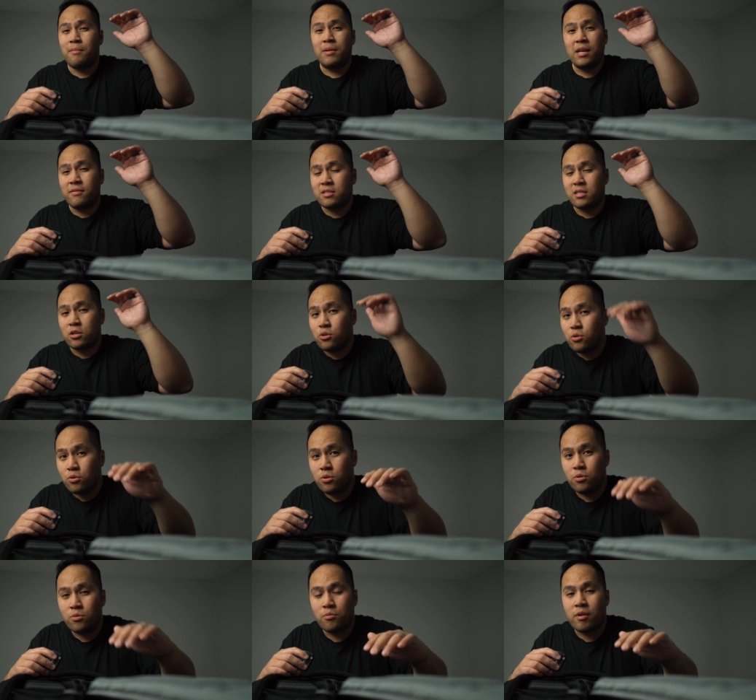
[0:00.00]
believe it's a
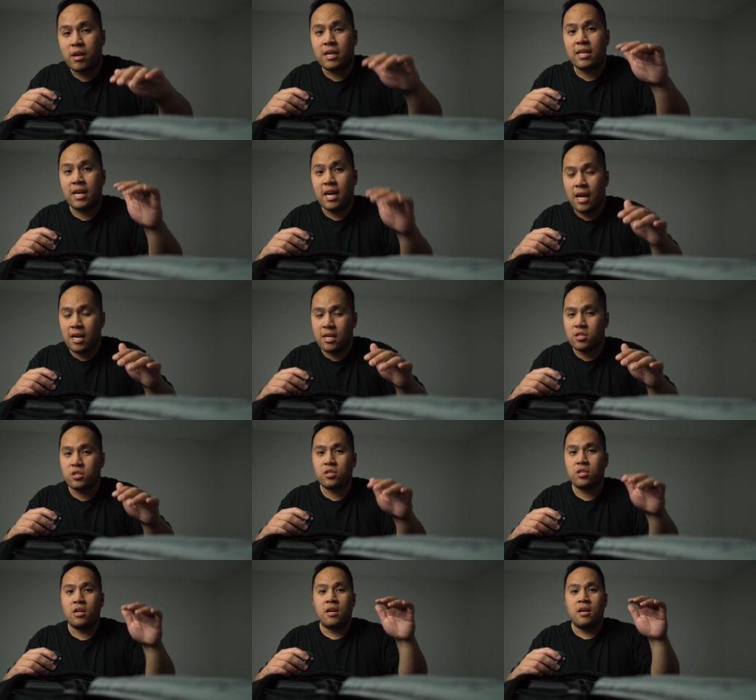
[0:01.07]
UU rig
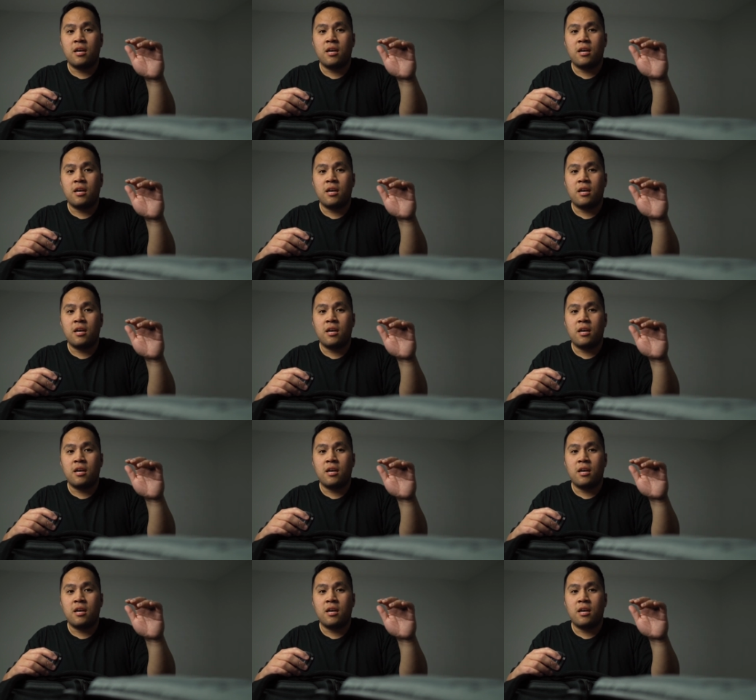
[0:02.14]
cage,